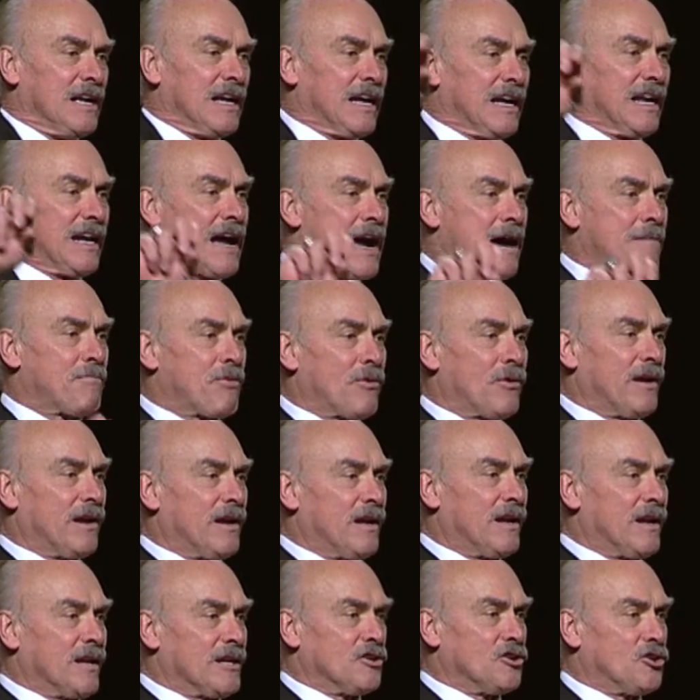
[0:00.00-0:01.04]
It
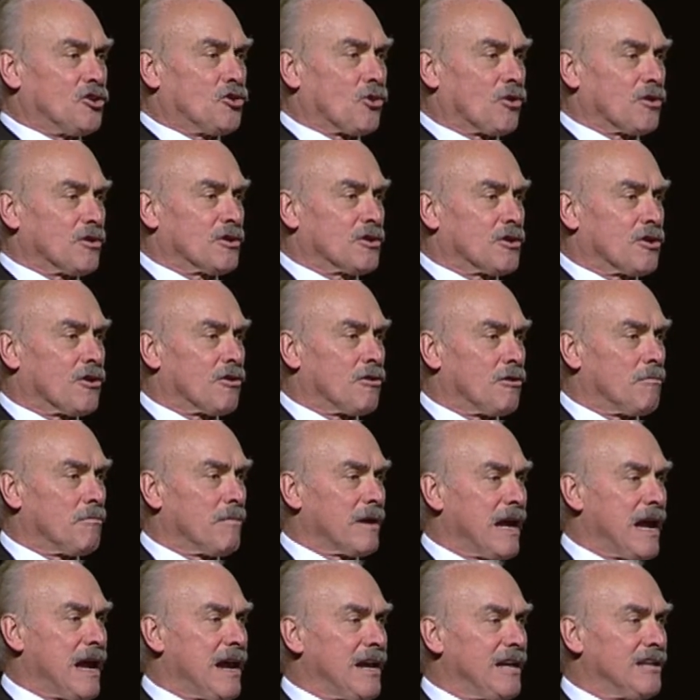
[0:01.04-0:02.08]
operated on short-term
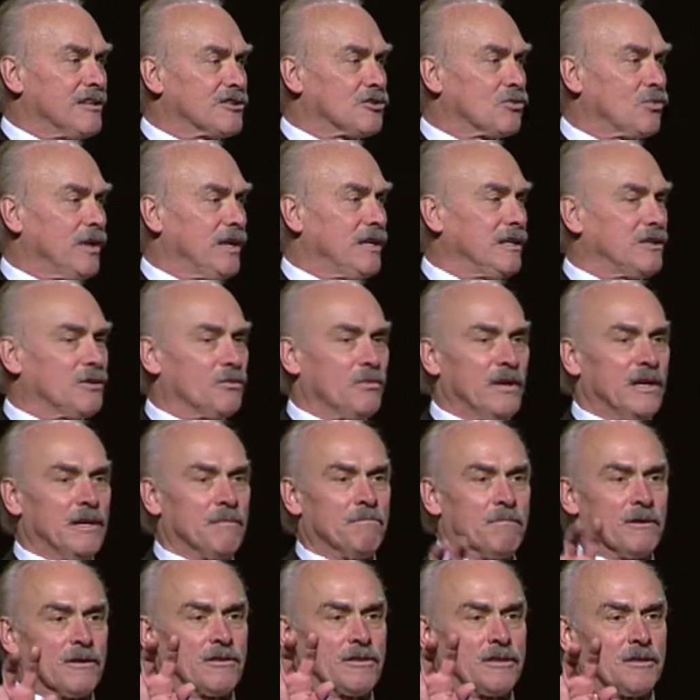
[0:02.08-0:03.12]
gains, week to week,
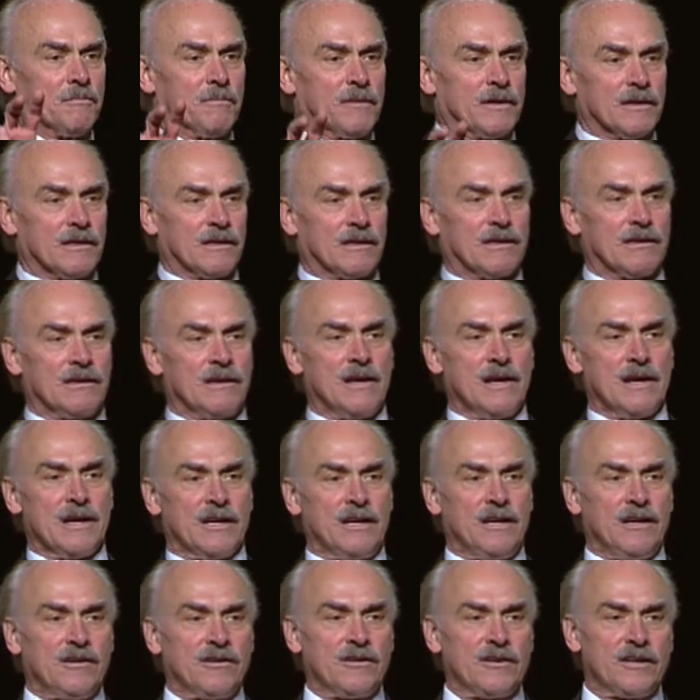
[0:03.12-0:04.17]
month to month,
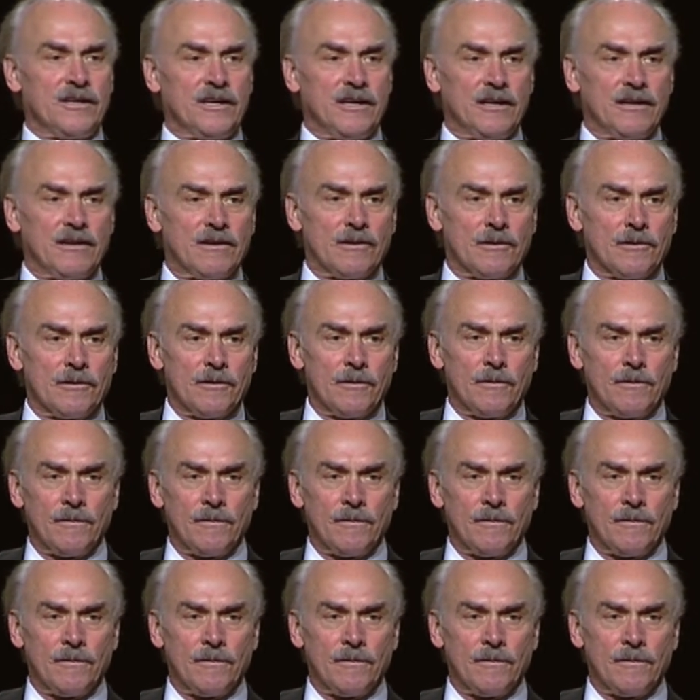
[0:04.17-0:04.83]
year to year.